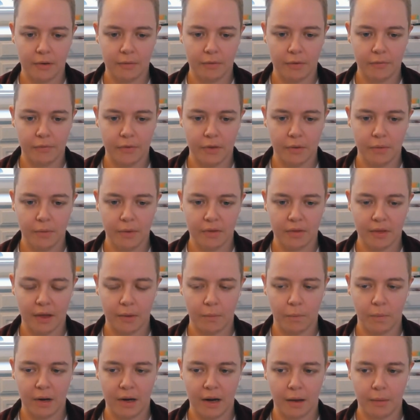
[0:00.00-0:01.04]
review is like
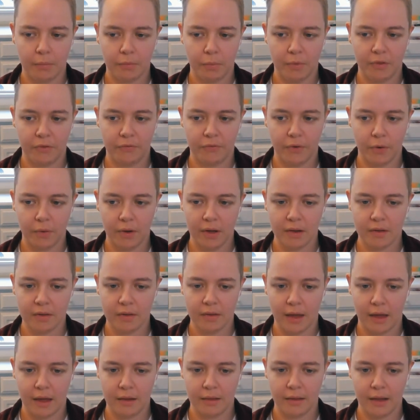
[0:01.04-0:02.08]
what helped with focus
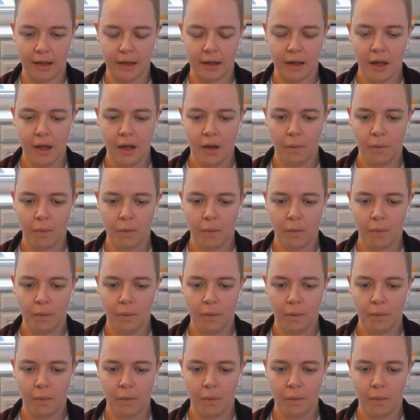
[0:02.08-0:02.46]
and like